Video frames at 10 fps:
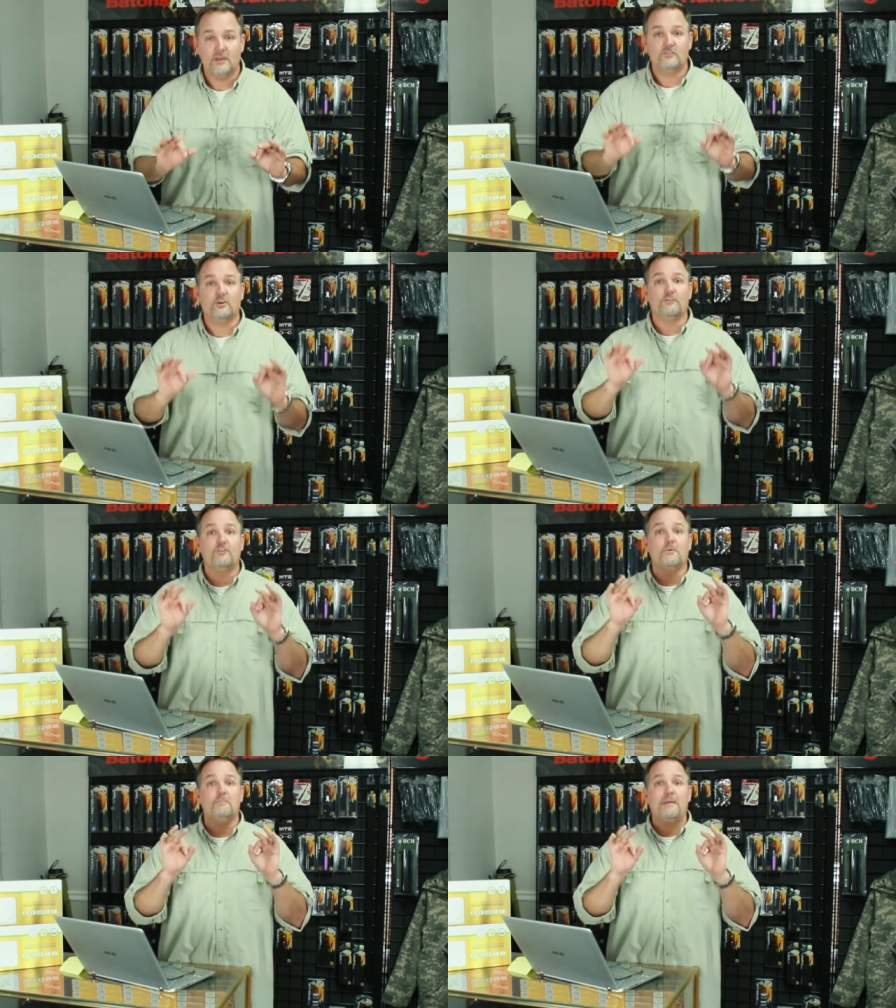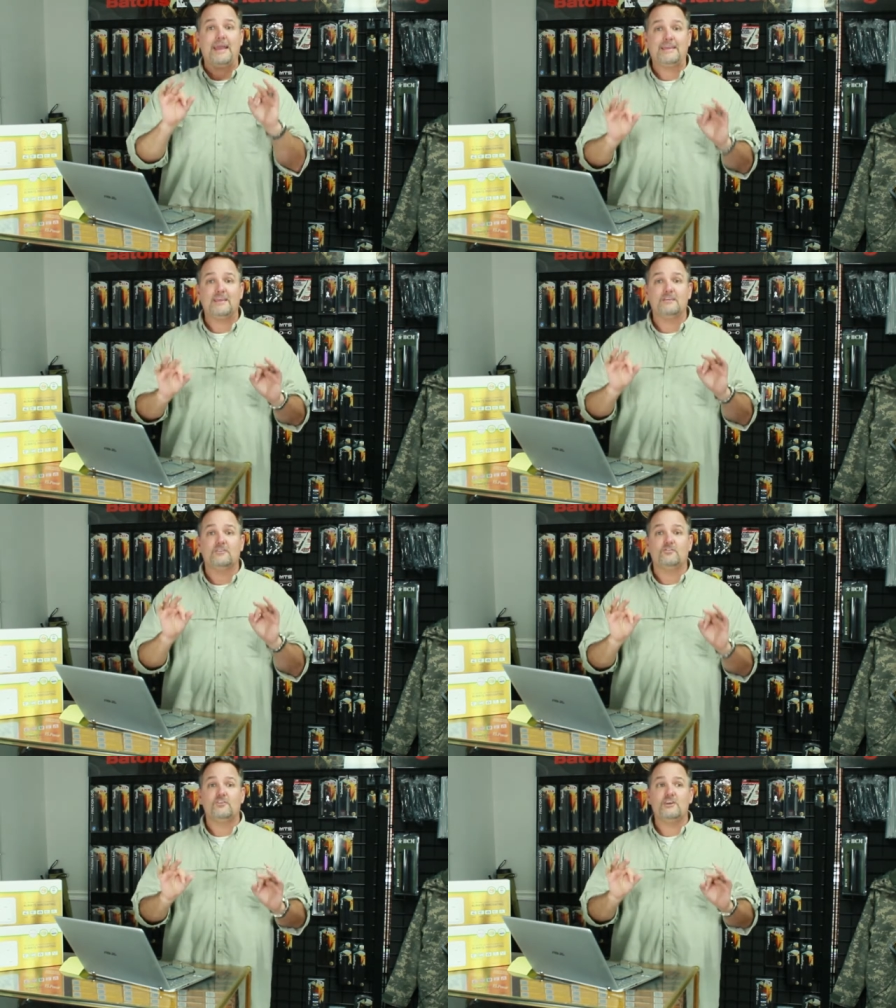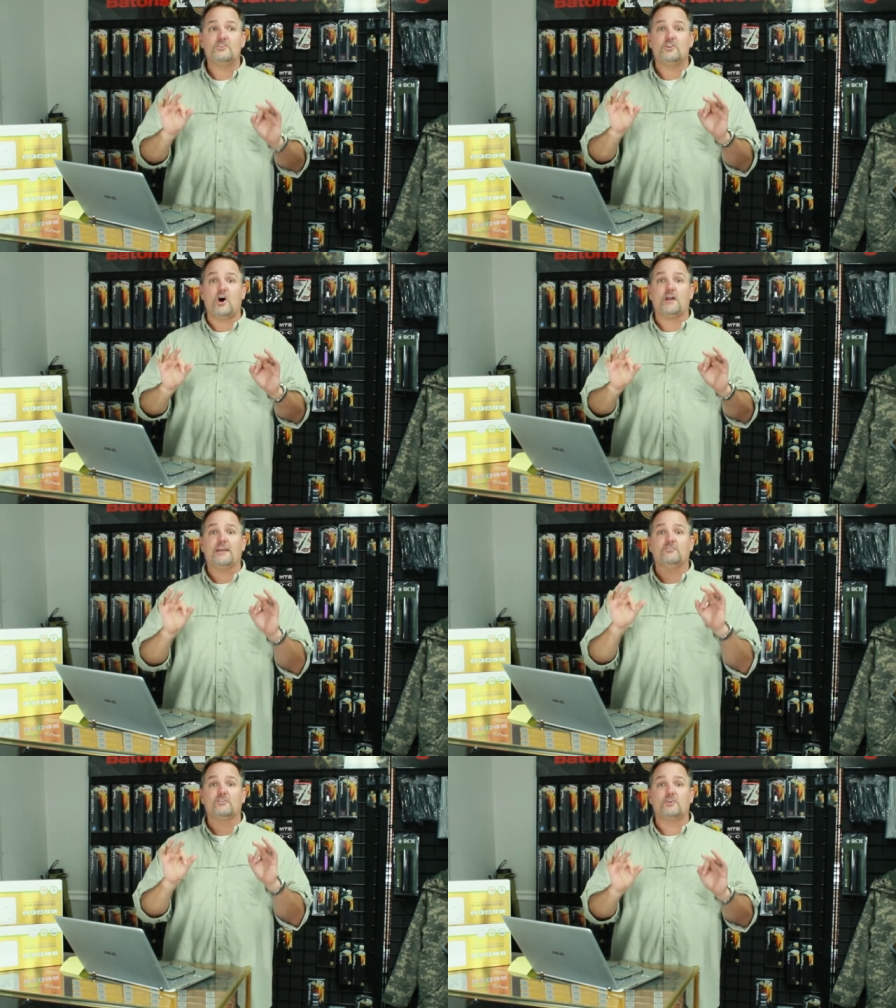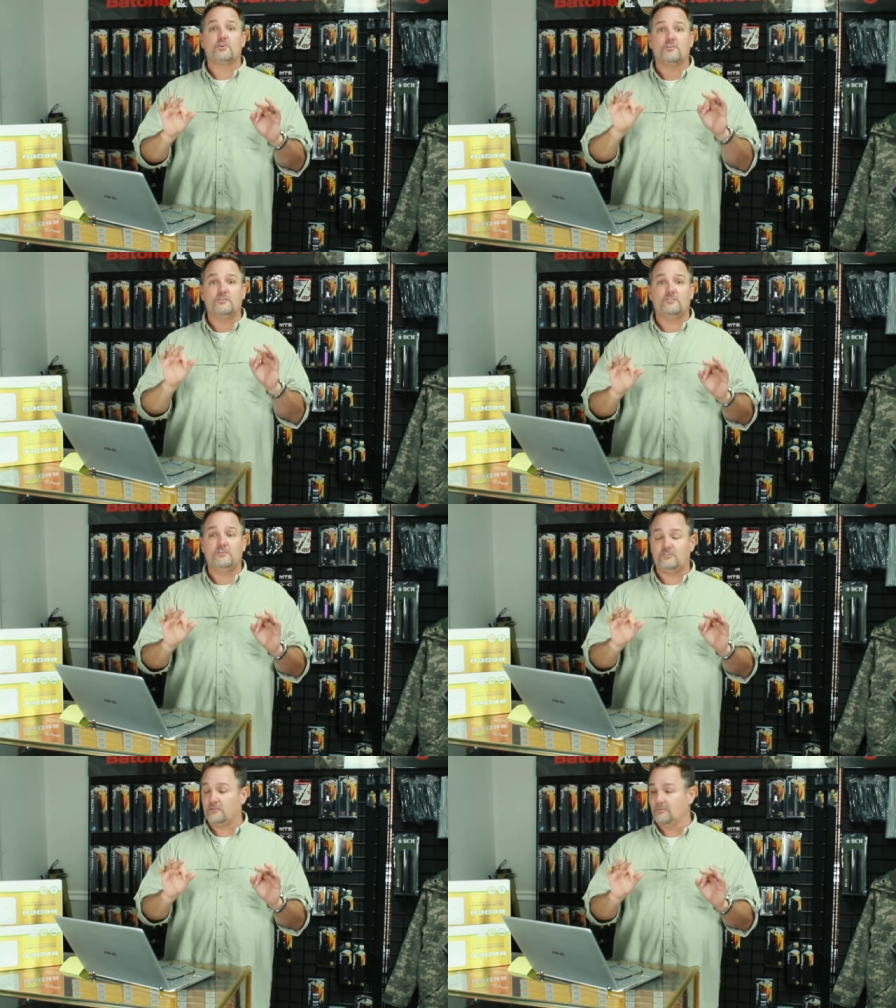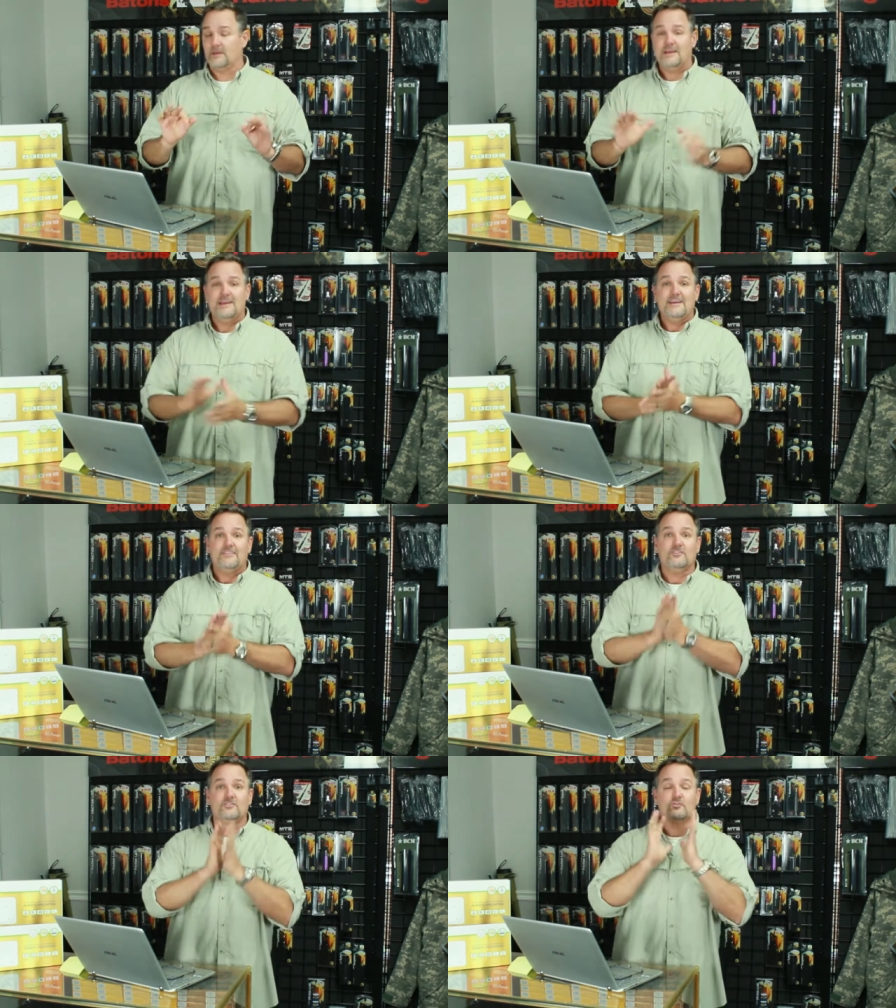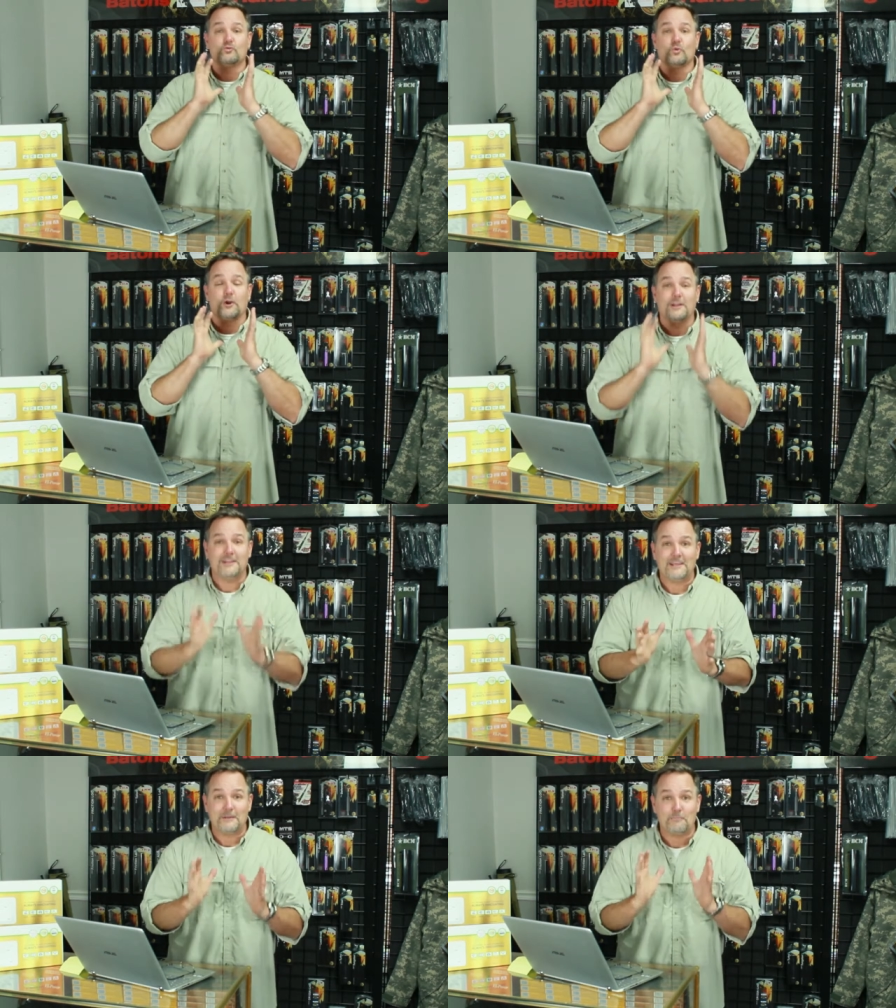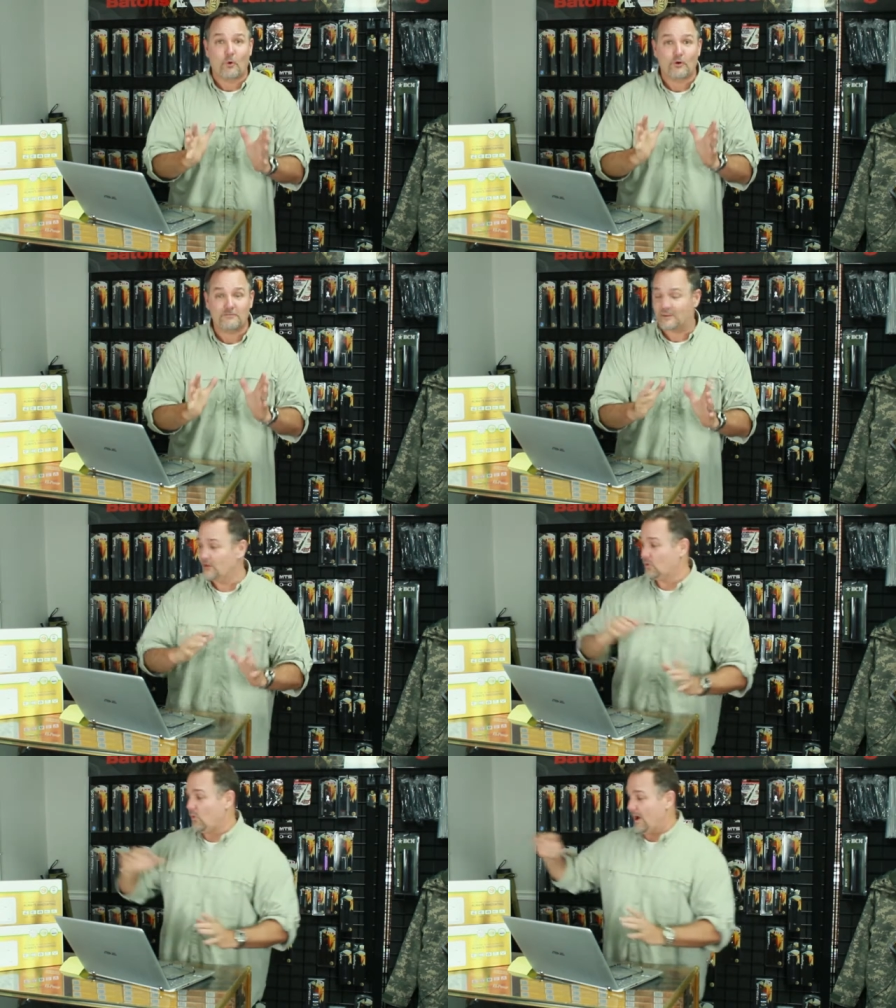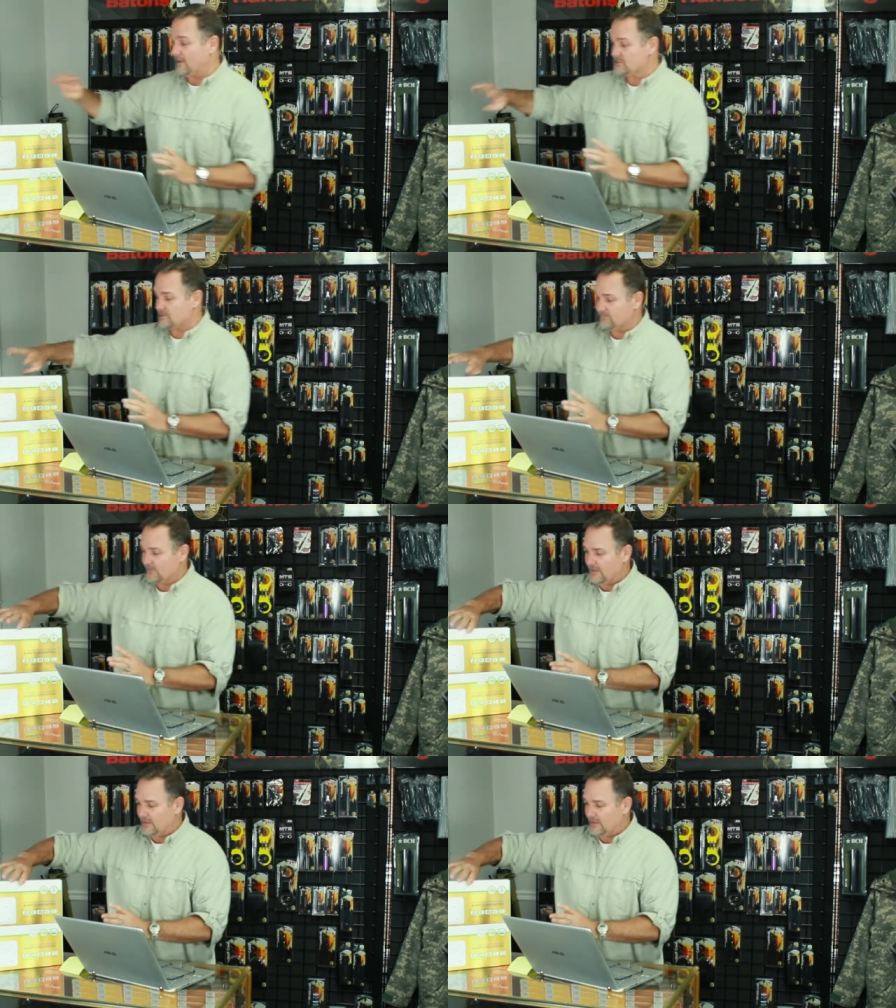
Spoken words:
So if you're making a decision on a security system, this is really an important video to watch.